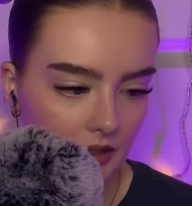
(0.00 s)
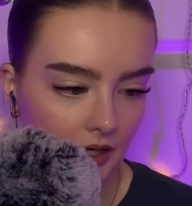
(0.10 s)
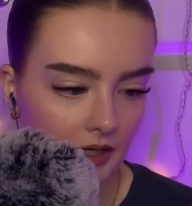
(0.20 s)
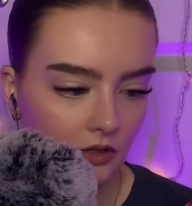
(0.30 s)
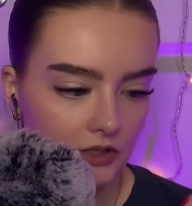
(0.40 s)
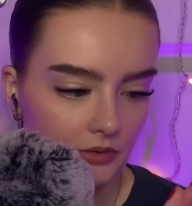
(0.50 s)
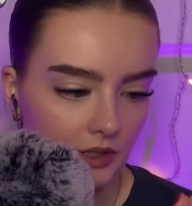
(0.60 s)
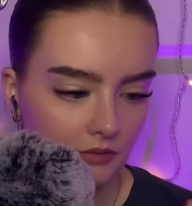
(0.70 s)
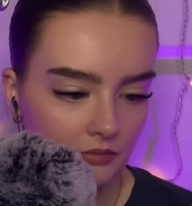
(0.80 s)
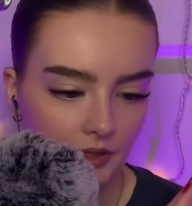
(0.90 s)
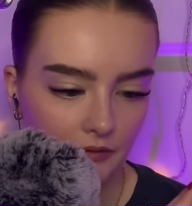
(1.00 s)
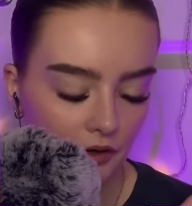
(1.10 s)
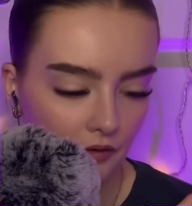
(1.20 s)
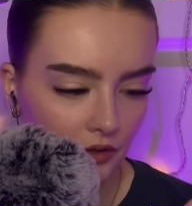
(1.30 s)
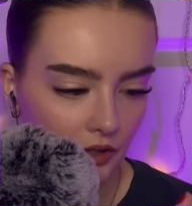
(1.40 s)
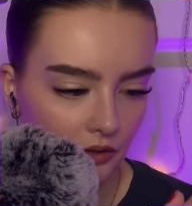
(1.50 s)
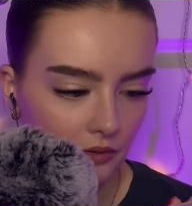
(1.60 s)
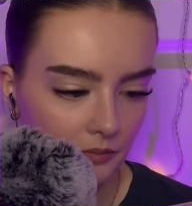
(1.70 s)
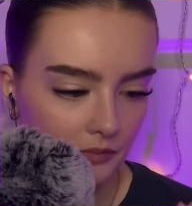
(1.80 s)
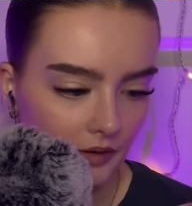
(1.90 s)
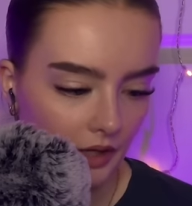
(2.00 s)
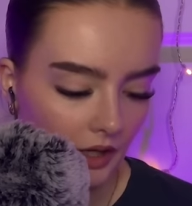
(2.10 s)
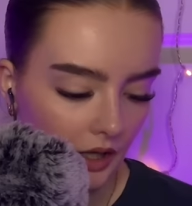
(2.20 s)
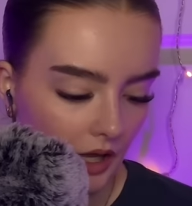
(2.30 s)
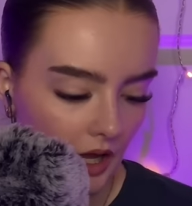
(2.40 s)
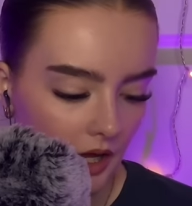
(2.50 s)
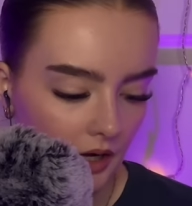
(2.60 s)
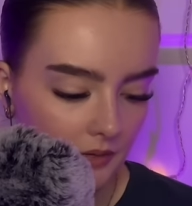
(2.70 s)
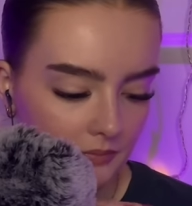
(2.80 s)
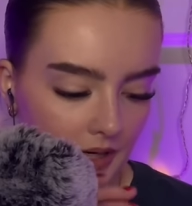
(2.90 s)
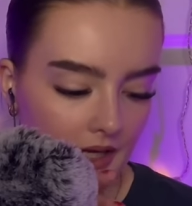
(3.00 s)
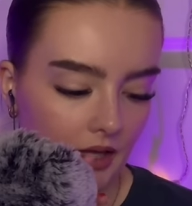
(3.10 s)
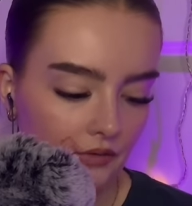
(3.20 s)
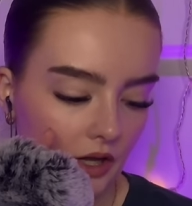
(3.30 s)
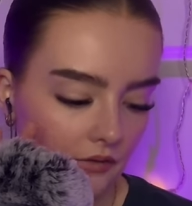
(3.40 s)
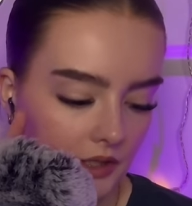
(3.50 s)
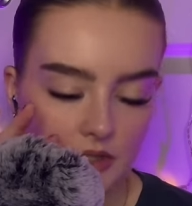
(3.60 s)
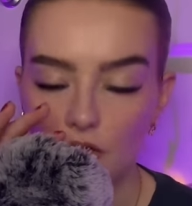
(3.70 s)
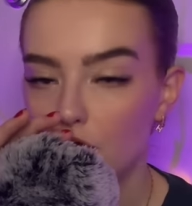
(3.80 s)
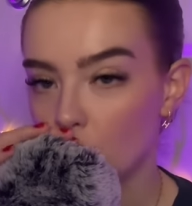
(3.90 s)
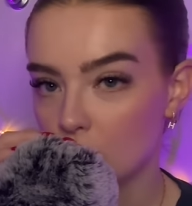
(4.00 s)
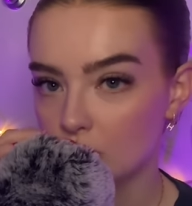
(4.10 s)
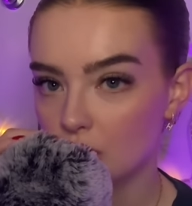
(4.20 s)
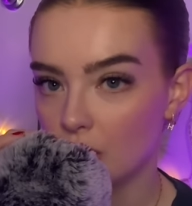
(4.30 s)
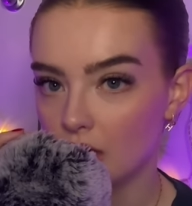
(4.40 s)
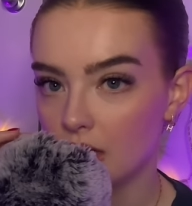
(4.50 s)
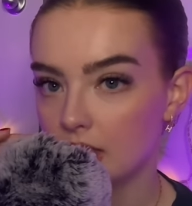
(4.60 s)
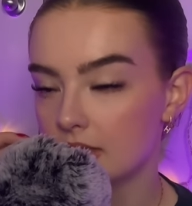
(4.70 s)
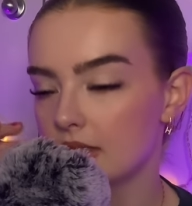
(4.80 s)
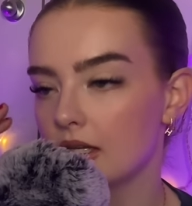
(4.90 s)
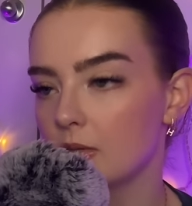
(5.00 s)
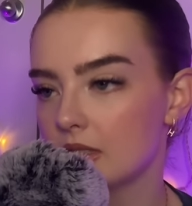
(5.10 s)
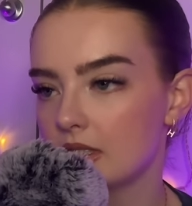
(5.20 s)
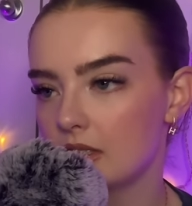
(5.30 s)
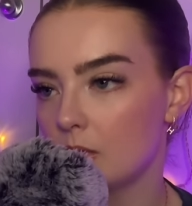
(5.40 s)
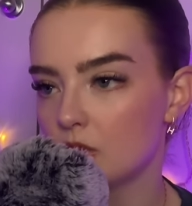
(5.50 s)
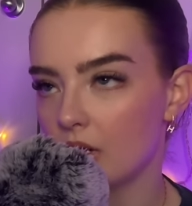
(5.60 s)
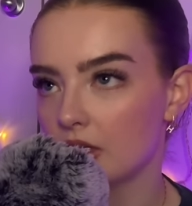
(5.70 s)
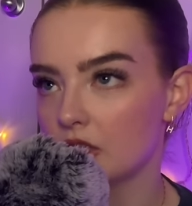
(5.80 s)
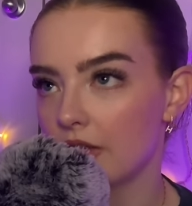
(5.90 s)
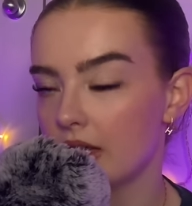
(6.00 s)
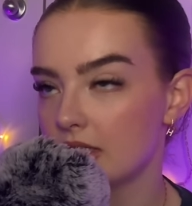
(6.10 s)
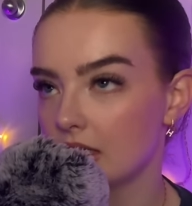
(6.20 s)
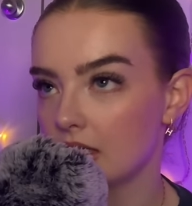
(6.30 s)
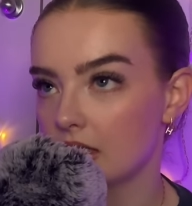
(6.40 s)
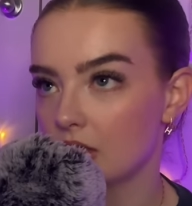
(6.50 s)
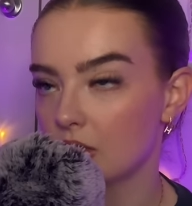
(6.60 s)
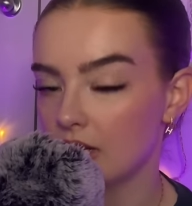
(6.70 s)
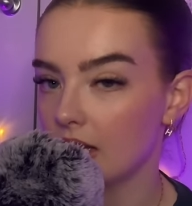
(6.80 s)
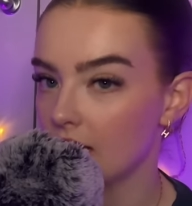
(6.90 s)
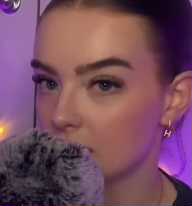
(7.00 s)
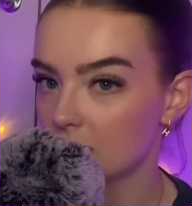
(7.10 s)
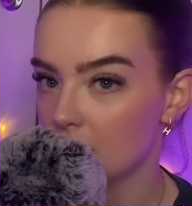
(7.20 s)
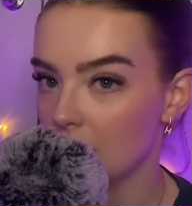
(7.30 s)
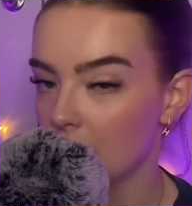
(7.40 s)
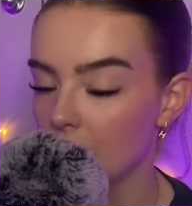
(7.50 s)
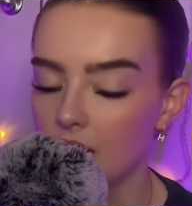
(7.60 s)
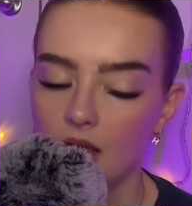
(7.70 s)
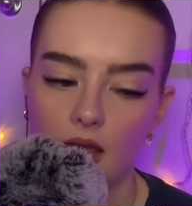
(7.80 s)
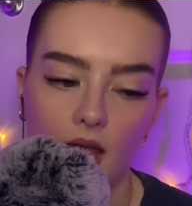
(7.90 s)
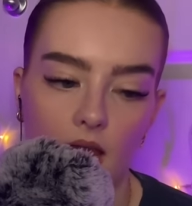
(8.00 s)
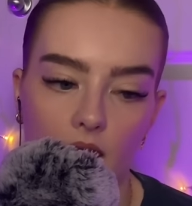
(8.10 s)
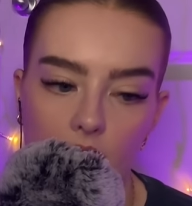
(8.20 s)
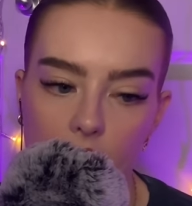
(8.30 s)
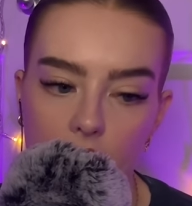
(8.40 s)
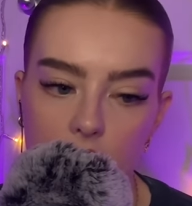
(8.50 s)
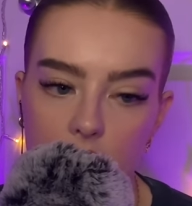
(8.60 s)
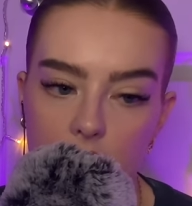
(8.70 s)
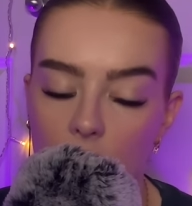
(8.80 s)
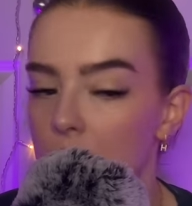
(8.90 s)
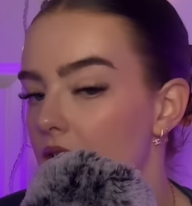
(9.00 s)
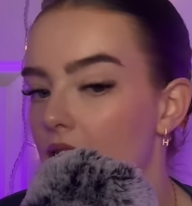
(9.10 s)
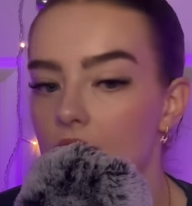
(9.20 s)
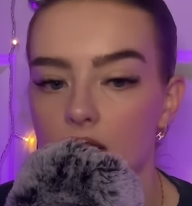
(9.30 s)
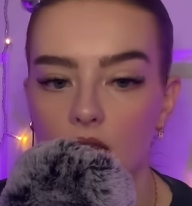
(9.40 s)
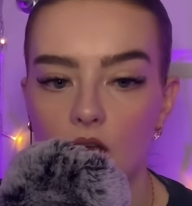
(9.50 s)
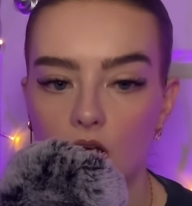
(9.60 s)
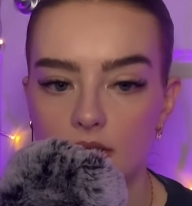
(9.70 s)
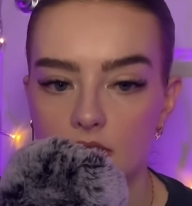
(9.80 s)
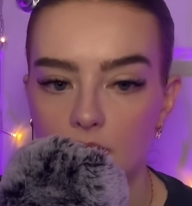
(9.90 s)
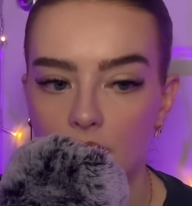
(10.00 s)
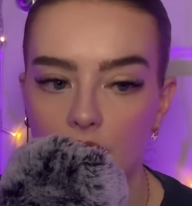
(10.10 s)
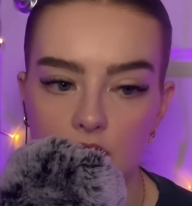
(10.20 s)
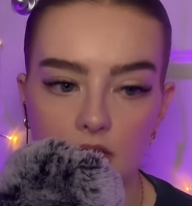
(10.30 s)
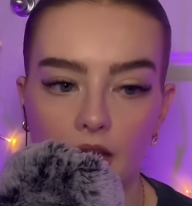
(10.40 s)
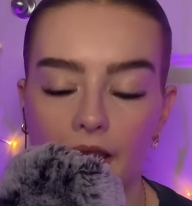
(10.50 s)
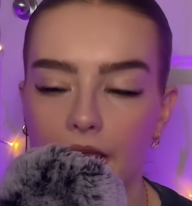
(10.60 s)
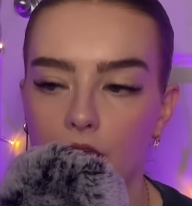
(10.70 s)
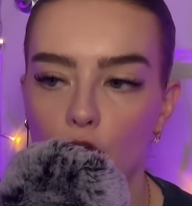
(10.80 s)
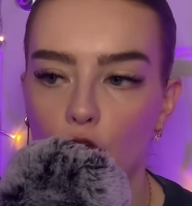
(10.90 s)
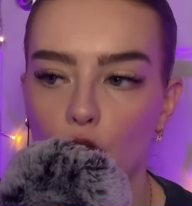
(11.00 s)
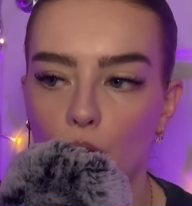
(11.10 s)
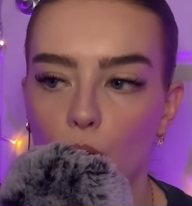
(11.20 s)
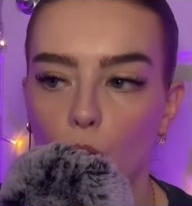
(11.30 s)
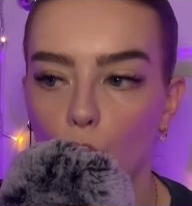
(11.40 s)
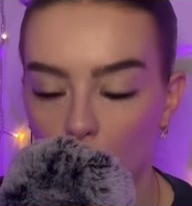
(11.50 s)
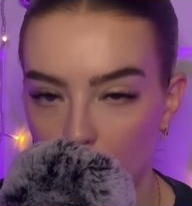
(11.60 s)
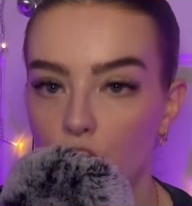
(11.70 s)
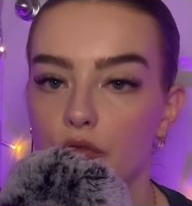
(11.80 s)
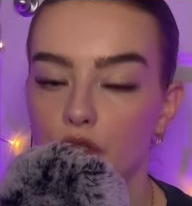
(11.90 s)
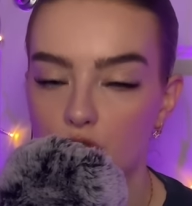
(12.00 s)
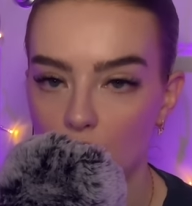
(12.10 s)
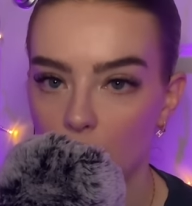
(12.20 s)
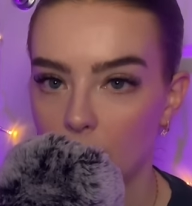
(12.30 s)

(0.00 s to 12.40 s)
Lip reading: I also didn't leave a review. But I gave Elvis 4 stars. He was the same director that did The Great Gatsby. And, I mean, I think Austin Butler did a wonderful job.